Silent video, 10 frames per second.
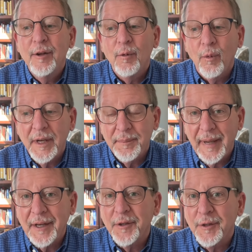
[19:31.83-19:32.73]
we'd
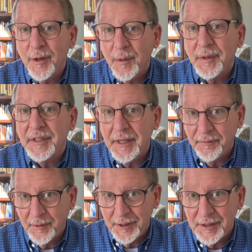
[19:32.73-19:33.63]
better know the
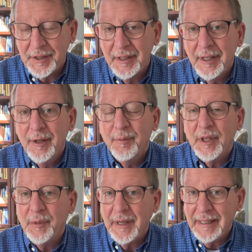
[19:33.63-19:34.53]
difference
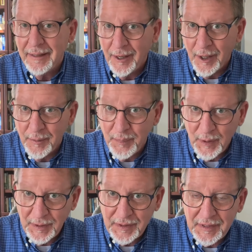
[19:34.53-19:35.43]
between our
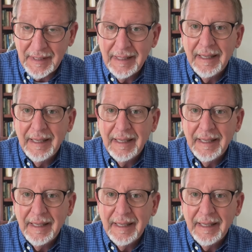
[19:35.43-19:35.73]
books